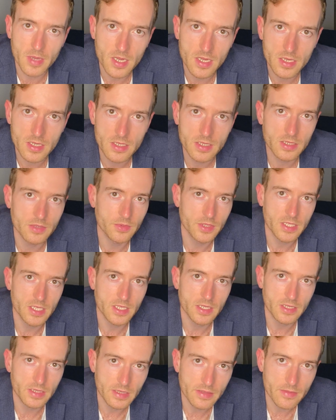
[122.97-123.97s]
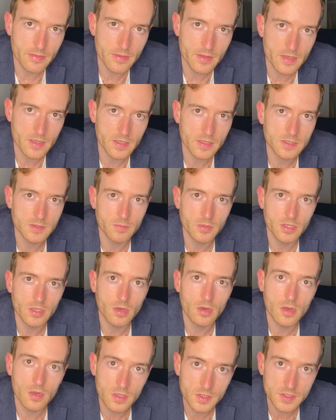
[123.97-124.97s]
buying and we can't get things, but
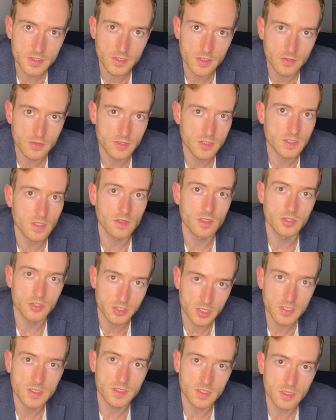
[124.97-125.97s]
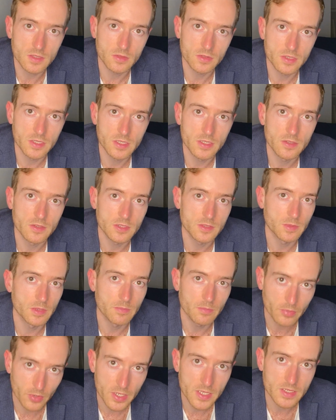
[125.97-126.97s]
also just logistically, there's
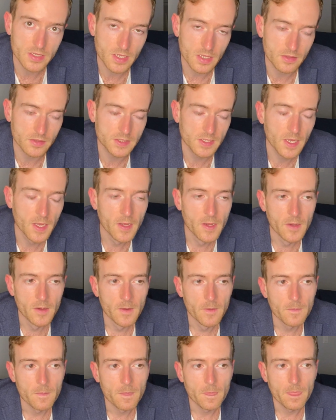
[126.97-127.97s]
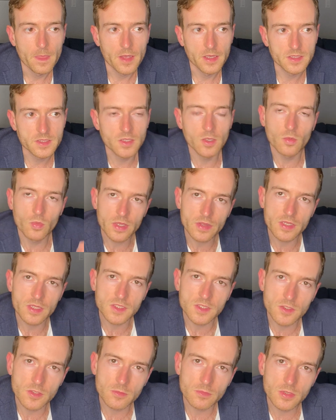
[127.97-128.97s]
been breakdowns. And so, with
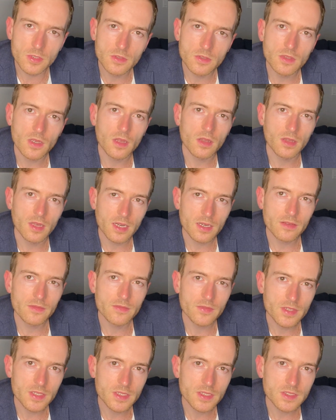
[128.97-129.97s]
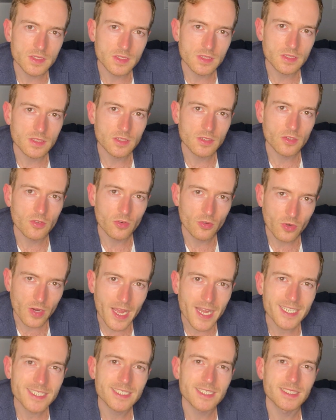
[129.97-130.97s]
this new moon, a lot of these
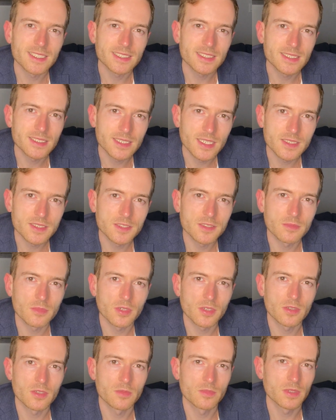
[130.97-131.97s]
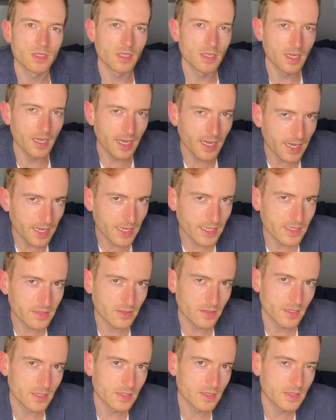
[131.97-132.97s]
cracks in the system are going to be
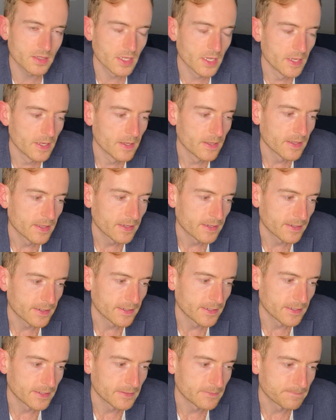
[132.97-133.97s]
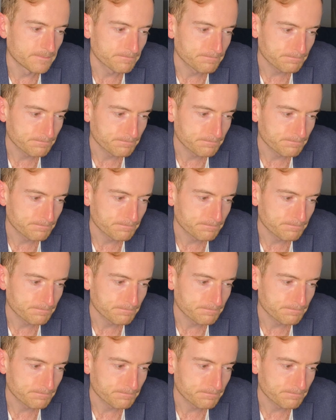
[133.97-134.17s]
highlighted. Um,